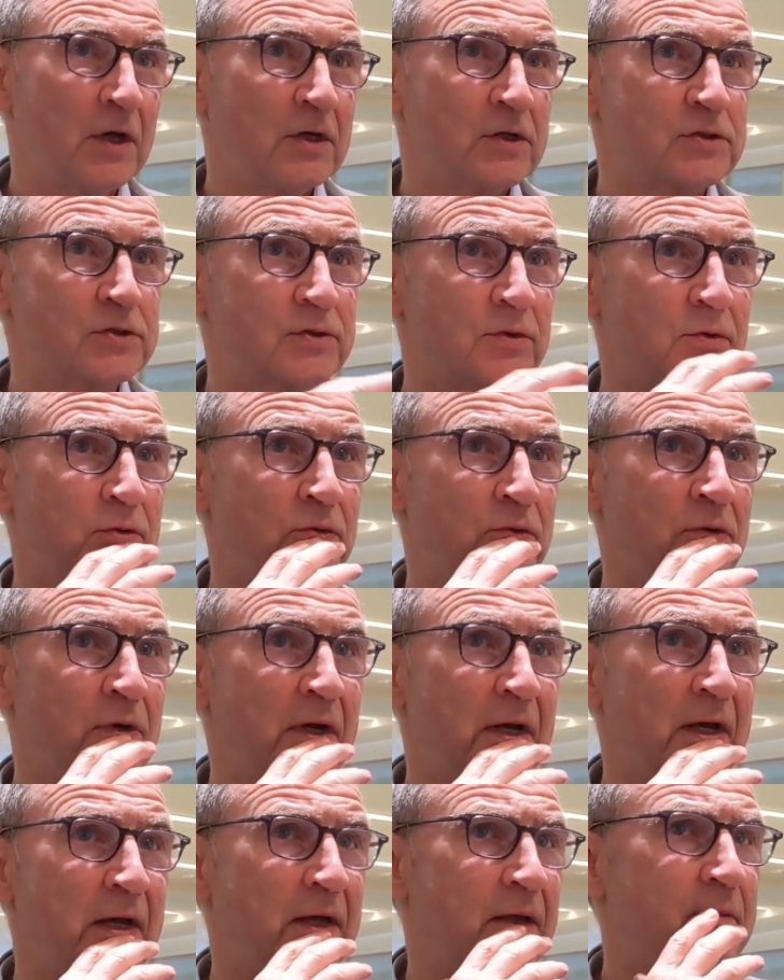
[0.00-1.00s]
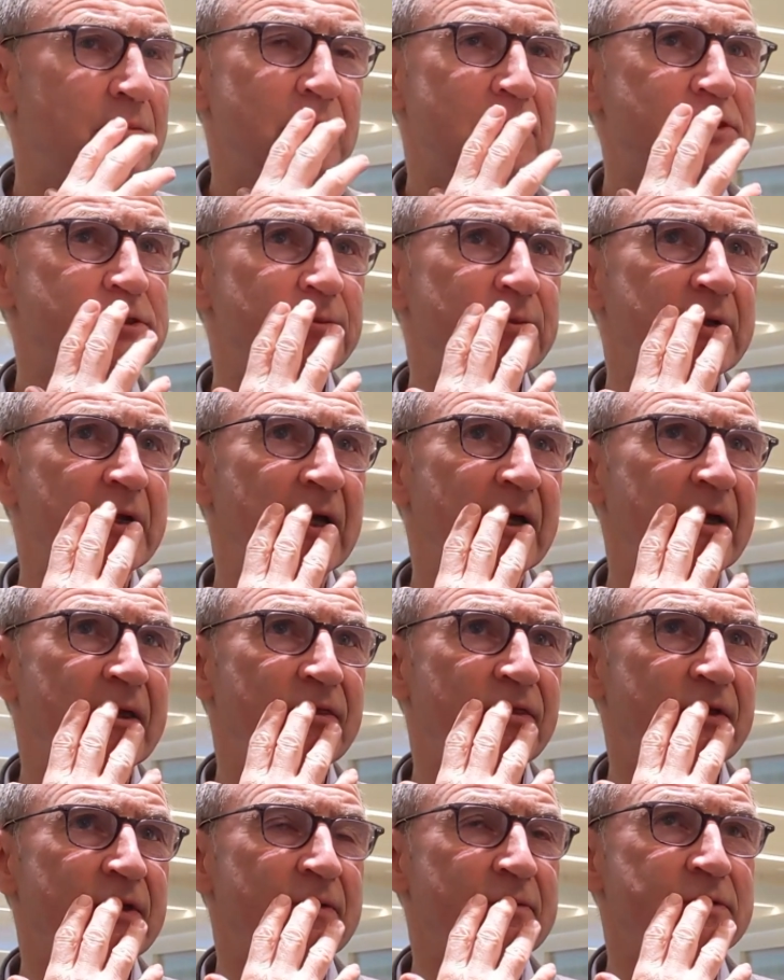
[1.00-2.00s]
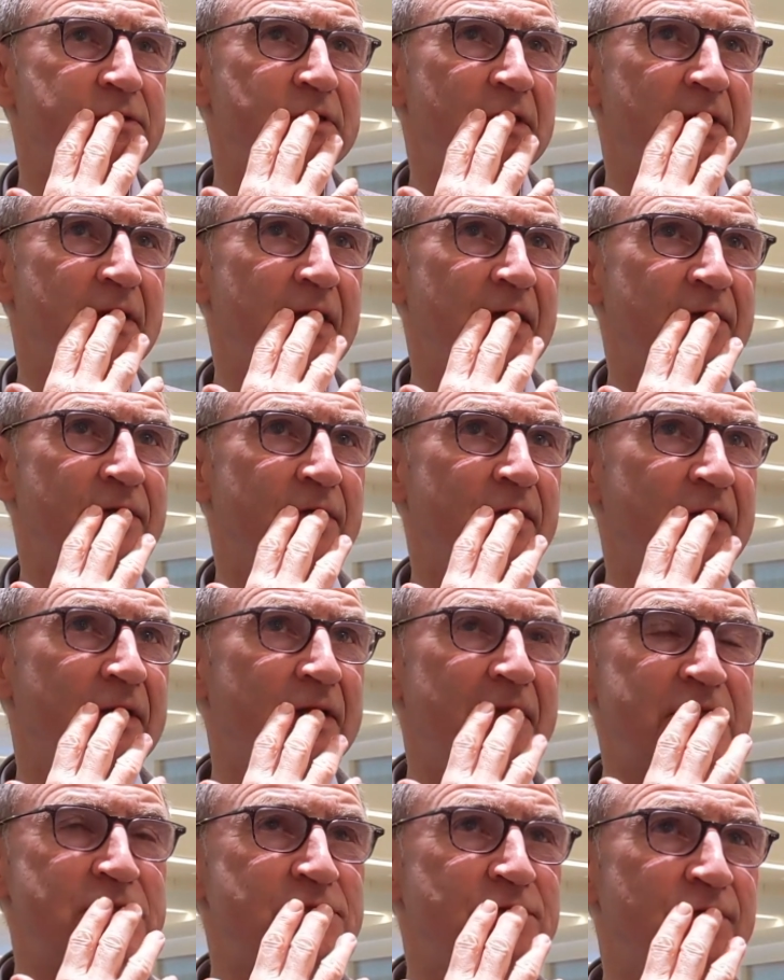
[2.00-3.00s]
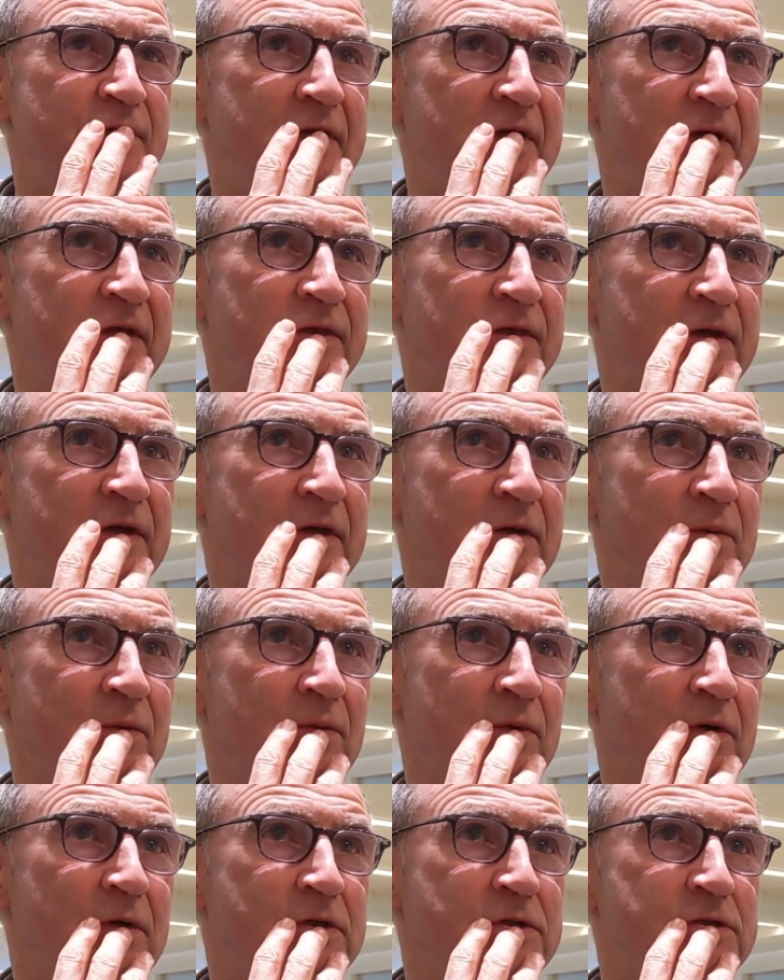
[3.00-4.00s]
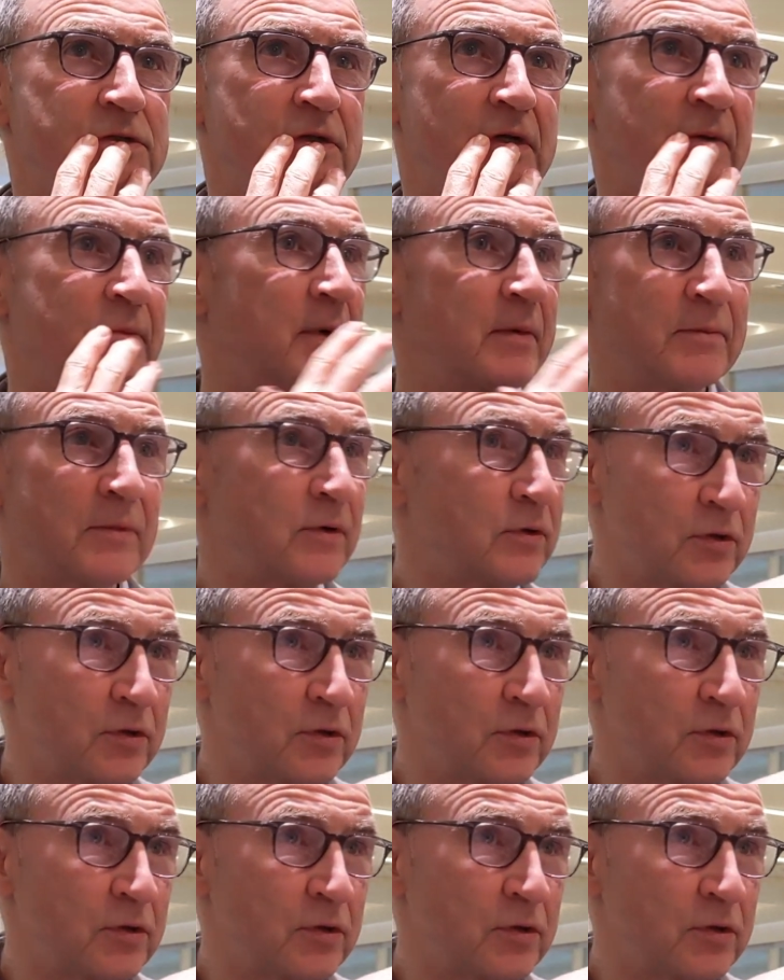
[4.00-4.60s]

So there must have been, I think it was at either Lichfield, I think it was. Remember,